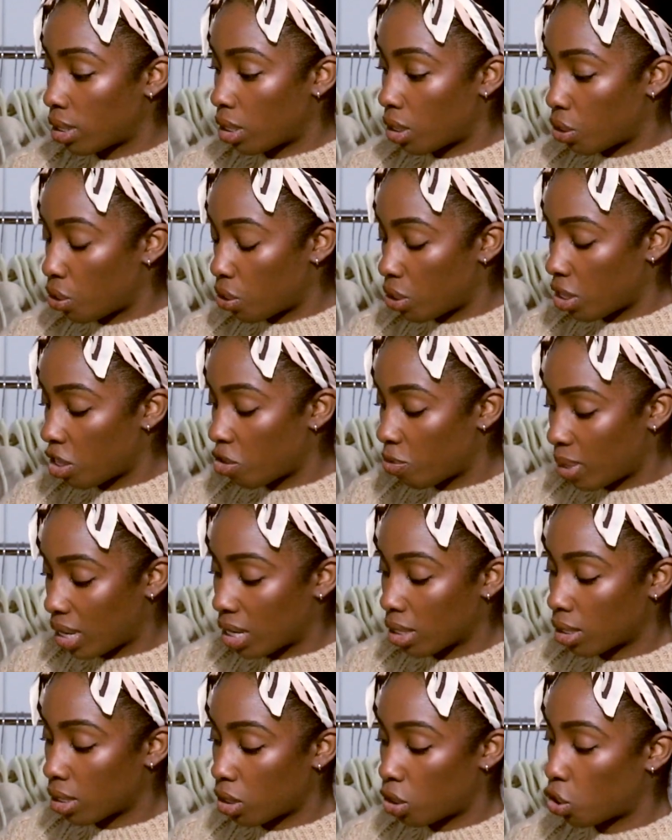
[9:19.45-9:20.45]
underneath
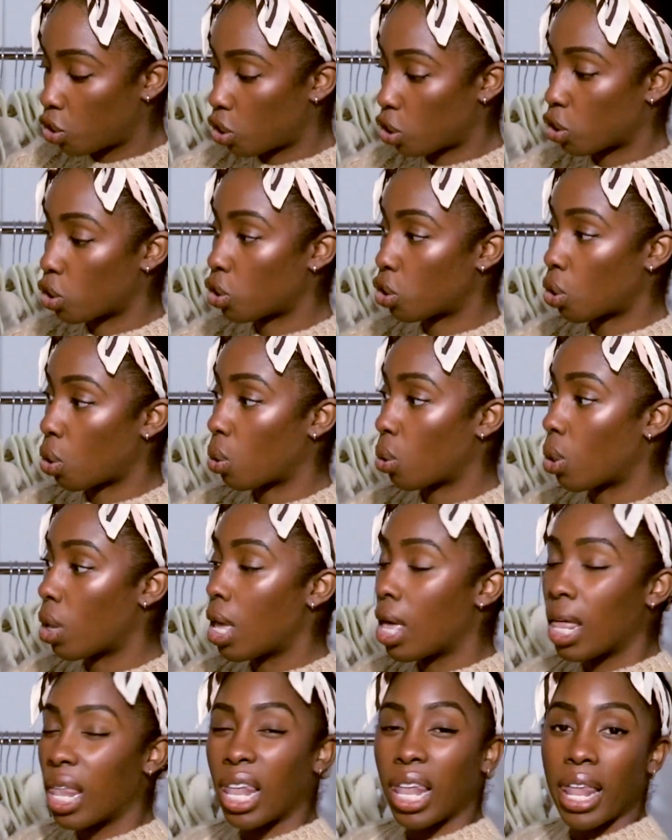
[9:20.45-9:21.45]
because it's just so
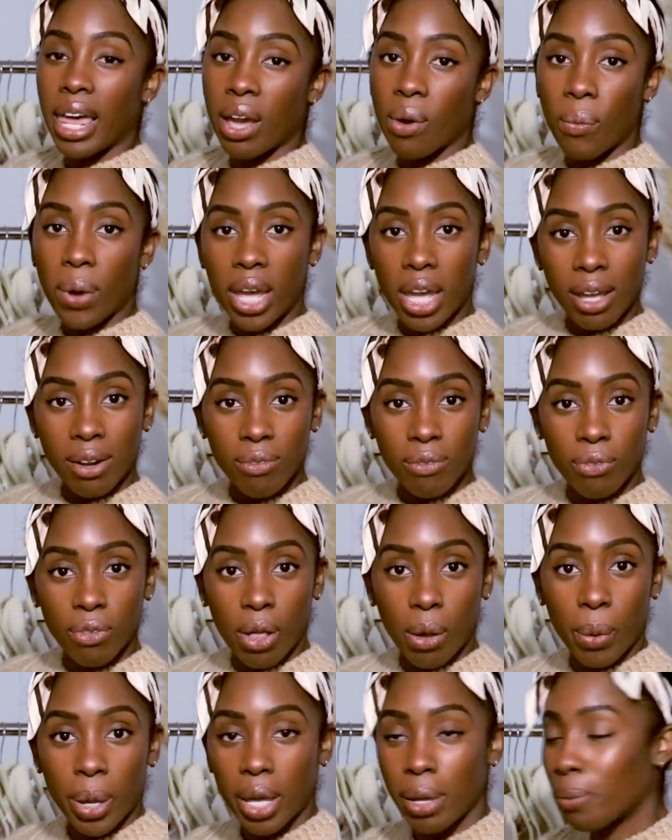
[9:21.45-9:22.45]
lightweight and
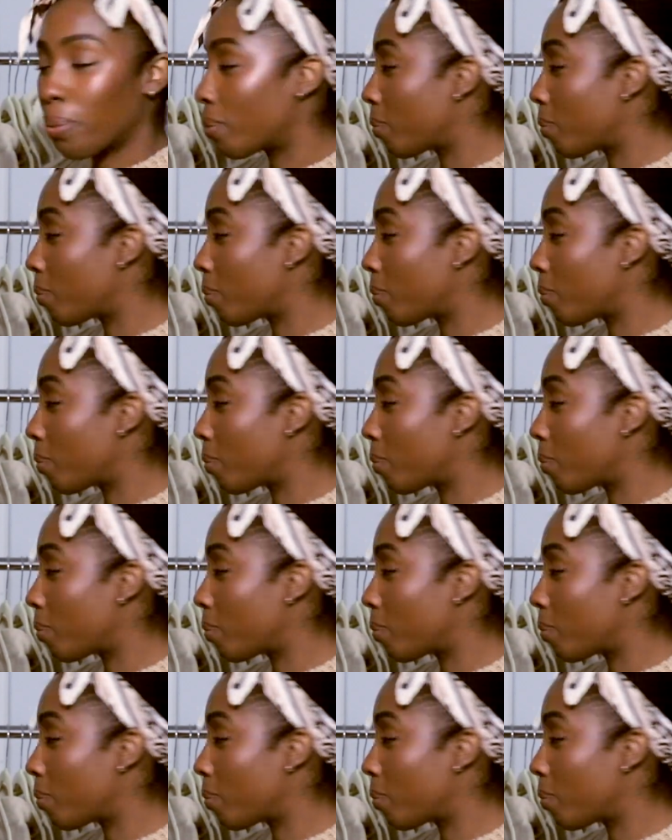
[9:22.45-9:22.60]
flowy.